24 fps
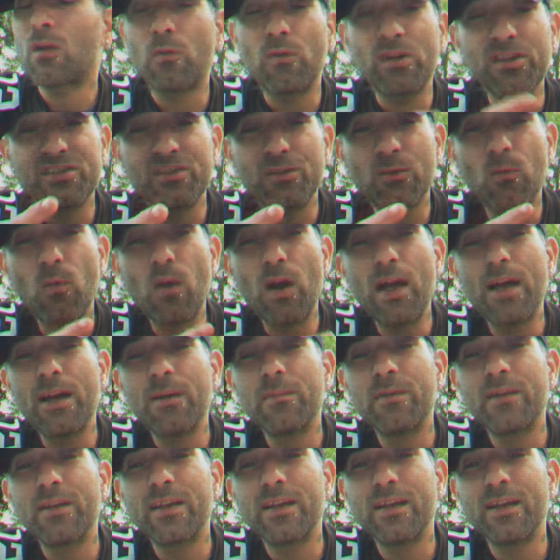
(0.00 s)
reason why I'm
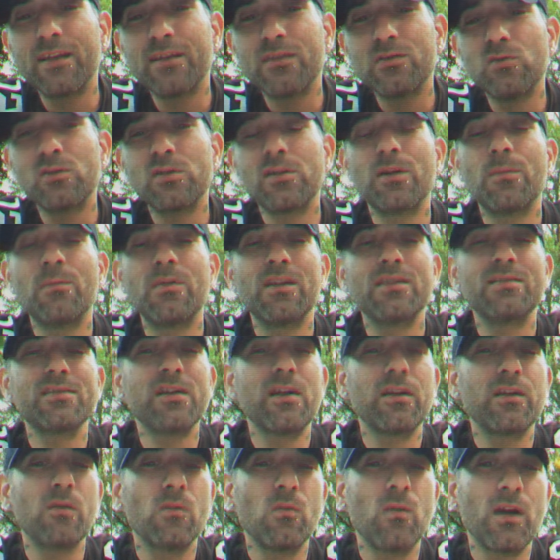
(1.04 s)
going to get into it, and I'm going to
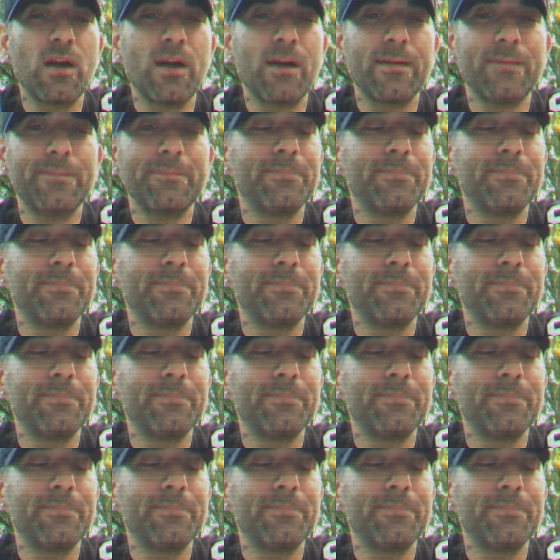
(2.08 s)
tell you why.